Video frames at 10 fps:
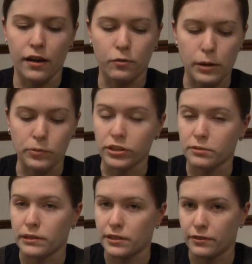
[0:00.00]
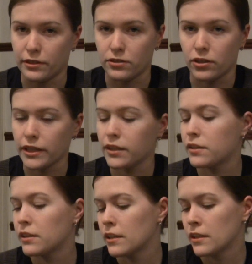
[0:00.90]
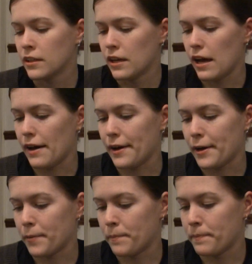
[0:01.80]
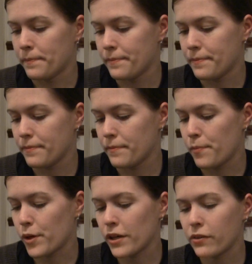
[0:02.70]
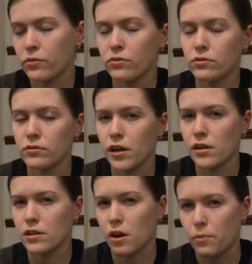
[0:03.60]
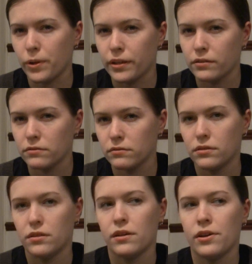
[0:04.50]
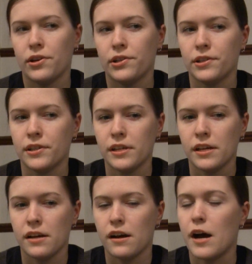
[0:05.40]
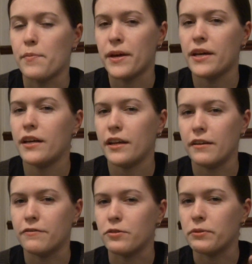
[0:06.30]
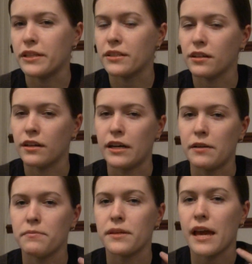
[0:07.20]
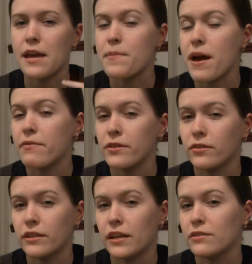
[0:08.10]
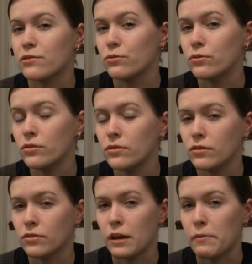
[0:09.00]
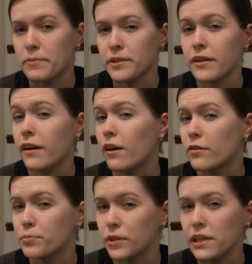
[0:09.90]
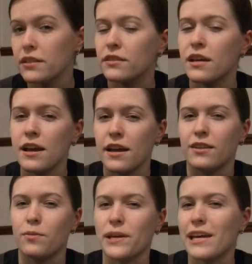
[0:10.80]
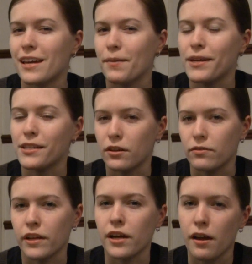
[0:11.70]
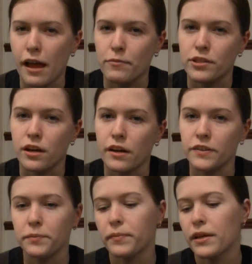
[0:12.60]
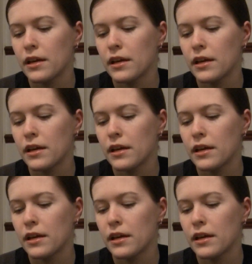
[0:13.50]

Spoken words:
Way more expensive than Sonic. But I thought I'd go with it. I bet in a few weeks' time, Game have it on their store, on their website, half price, and I'll be kicking myself like I am with Skyrim.